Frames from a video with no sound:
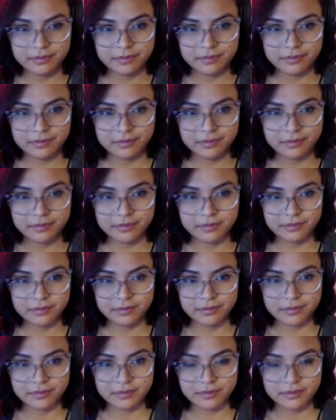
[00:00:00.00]

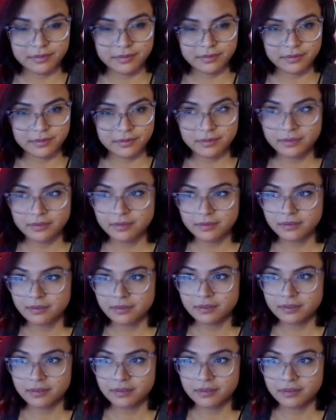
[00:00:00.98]

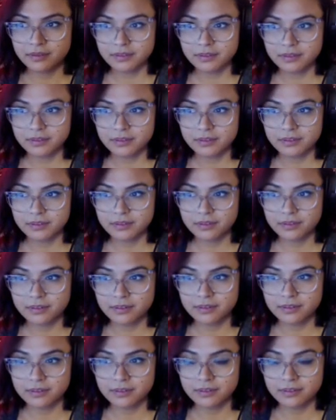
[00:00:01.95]

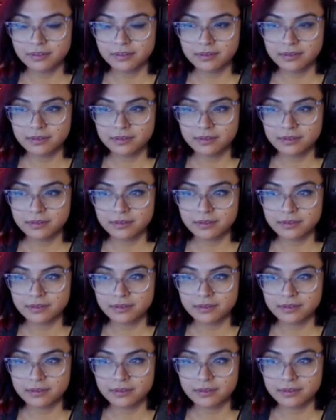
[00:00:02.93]
[no speech]